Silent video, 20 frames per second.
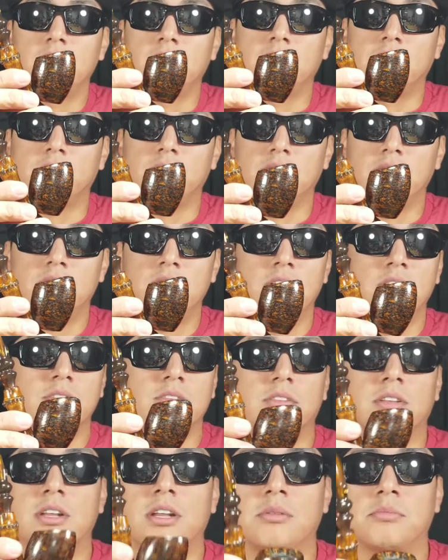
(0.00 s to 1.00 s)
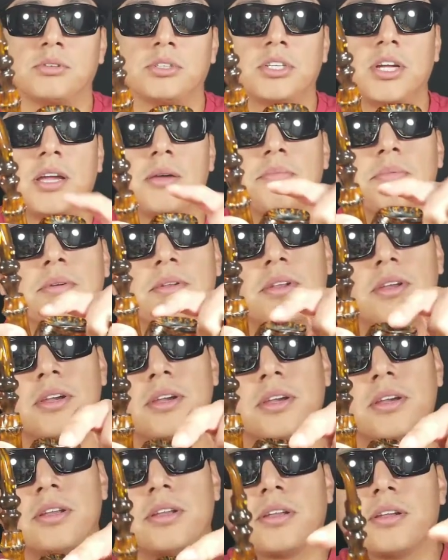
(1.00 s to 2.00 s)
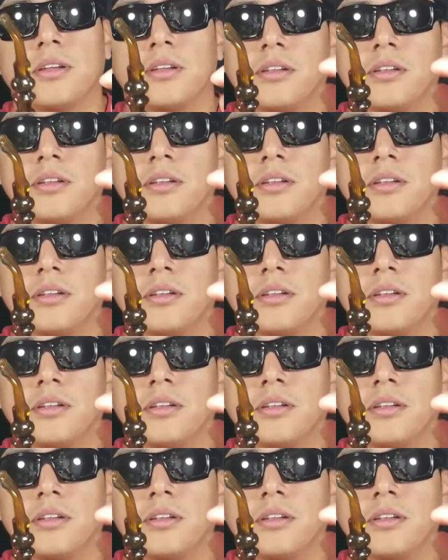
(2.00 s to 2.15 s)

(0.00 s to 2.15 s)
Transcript: you know. So then I'm shaping it,